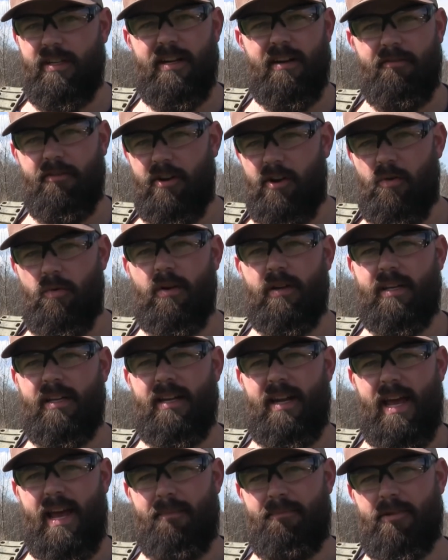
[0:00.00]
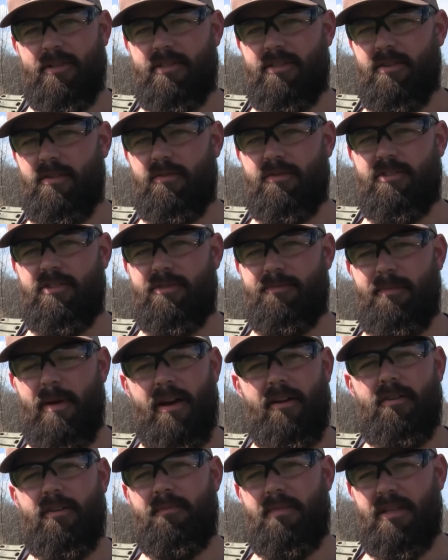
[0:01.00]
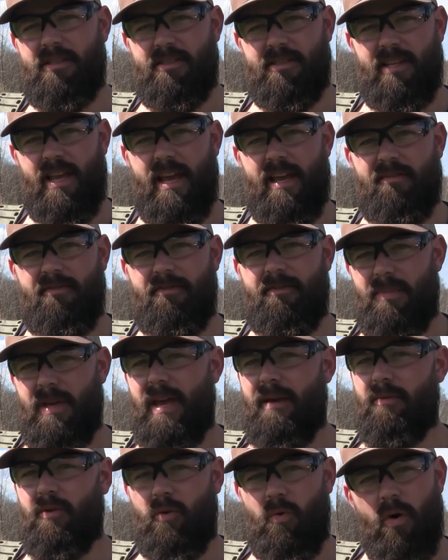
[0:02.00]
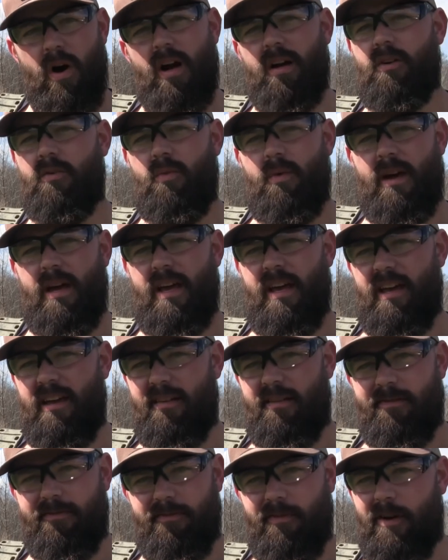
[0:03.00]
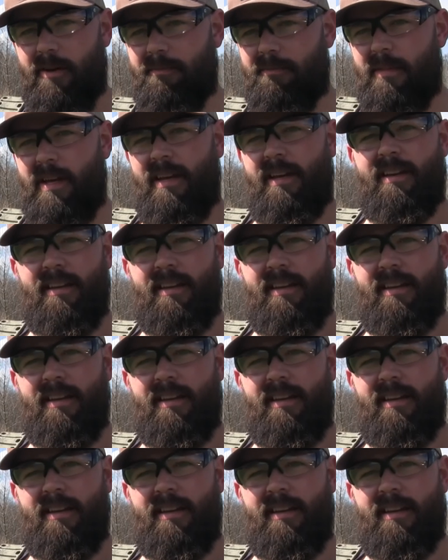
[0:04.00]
You never know what can happen. So it's just better to be safe, be able to walk away from